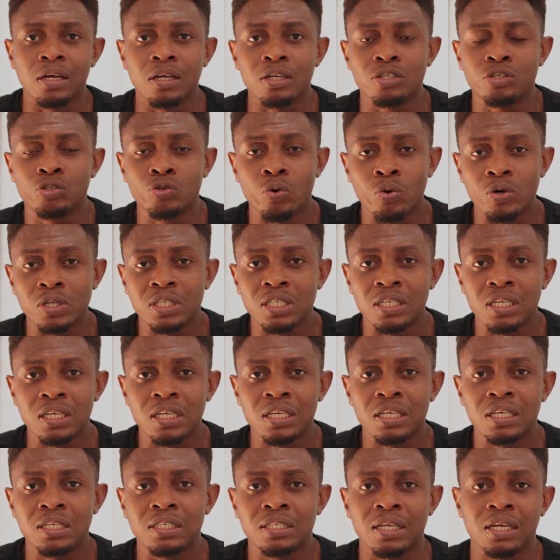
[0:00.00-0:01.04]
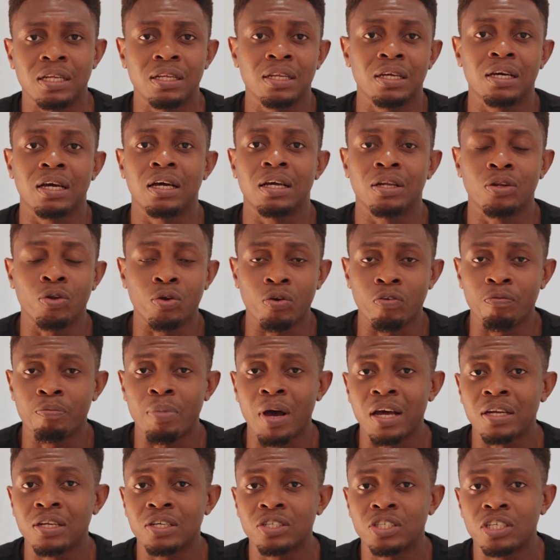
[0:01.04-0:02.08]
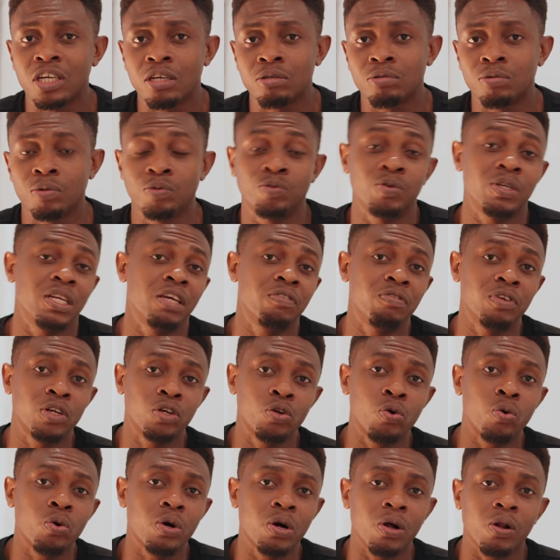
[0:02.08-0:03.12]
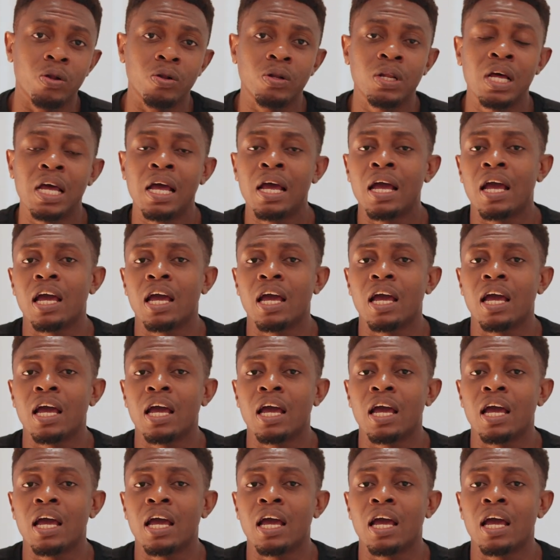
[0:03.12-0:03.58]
sources, and there are a lot of partnerships between even local